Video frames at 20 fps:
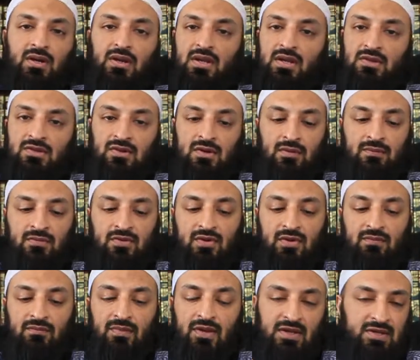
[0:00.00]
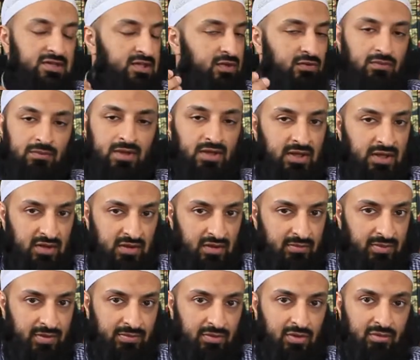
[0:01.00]
in terms of, because he will be leading
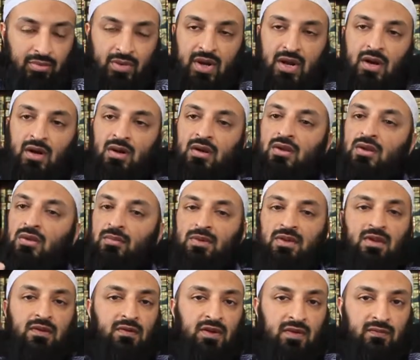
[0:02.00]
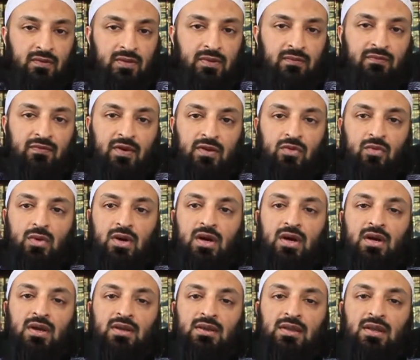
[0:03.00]
the people in prayer, he'll be there giving them
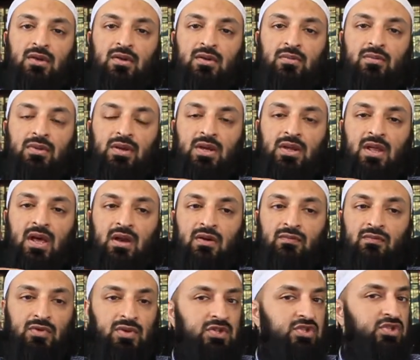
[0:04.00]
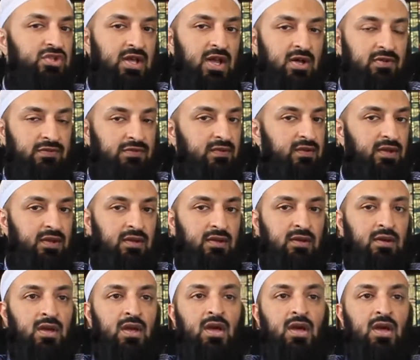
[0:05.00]
fatwa, there will be a lot of religious counseling,